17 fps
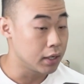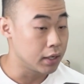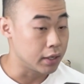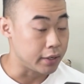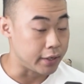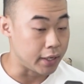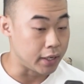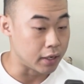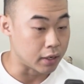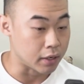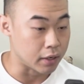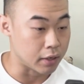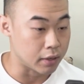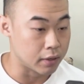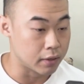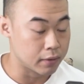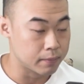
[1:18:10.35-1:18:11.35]
they
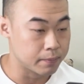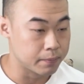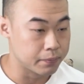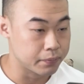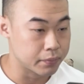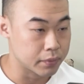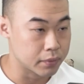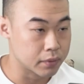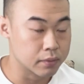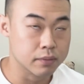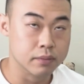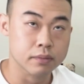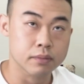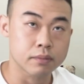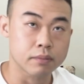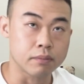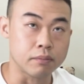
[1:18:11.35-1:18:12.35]
are
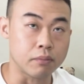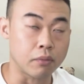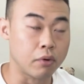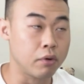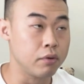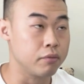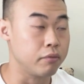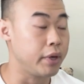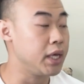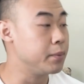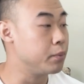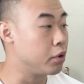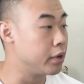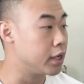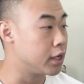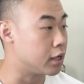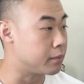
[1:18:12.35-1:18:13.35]
way
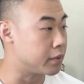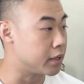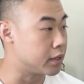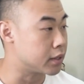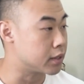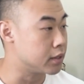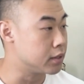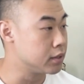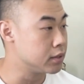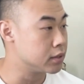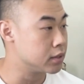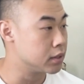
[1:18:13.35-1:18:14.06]
more than Americans.